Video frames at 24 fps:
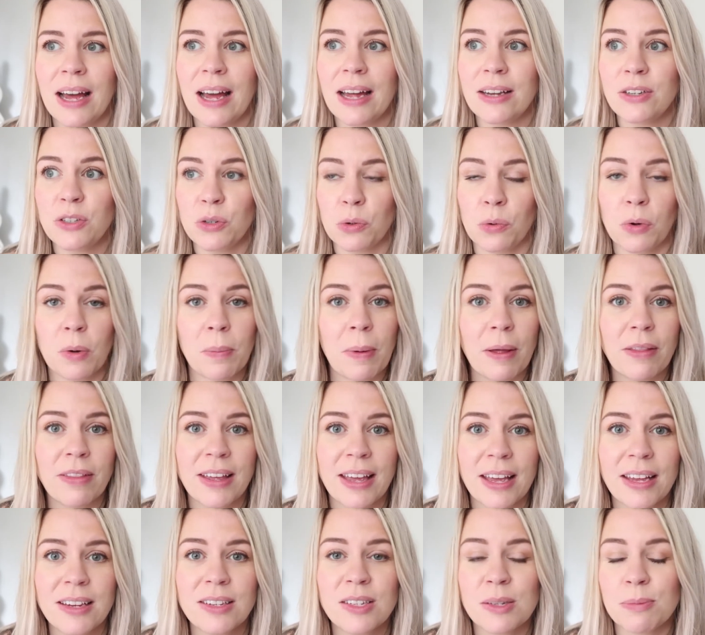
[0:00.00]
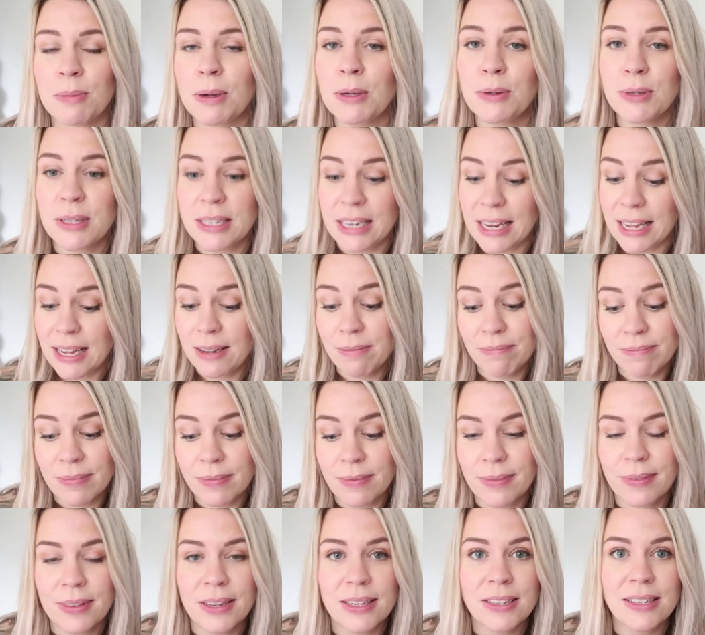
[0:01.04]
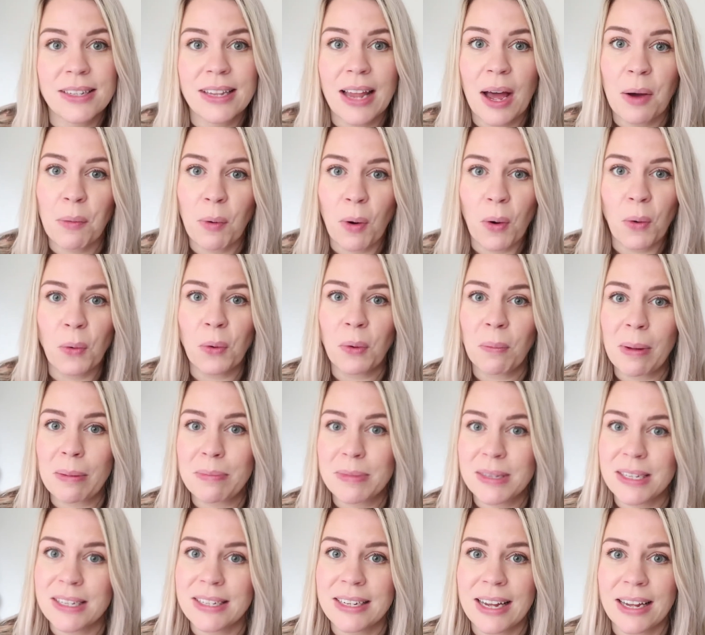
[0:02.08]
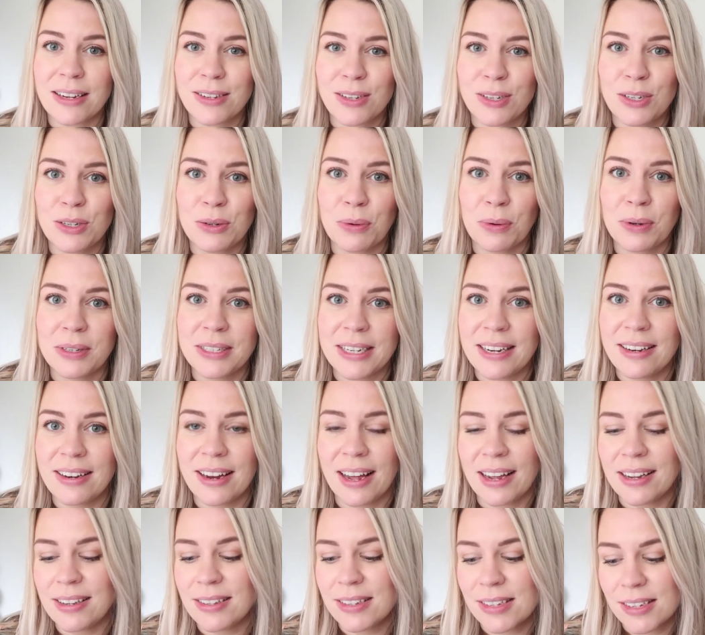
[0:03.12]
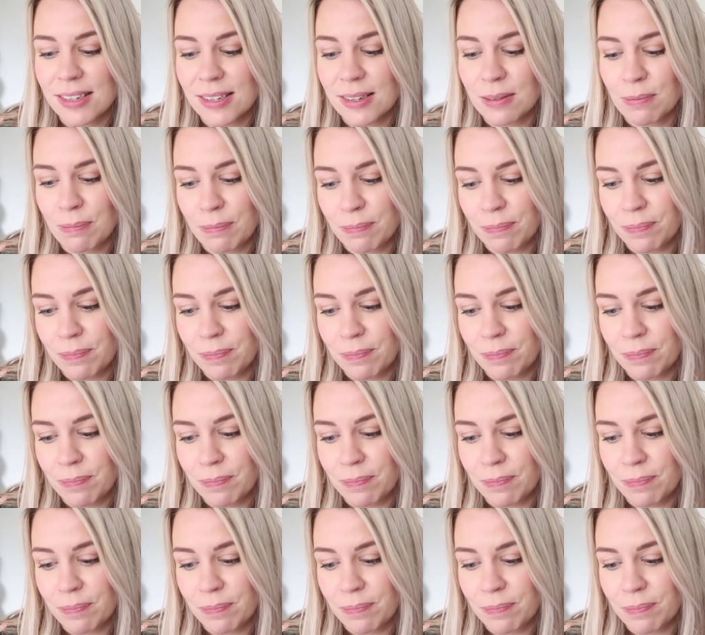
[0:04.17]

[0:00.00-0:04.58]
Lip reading: and talk about the kids mostly. Isn't that what all mums and dads do on date nights?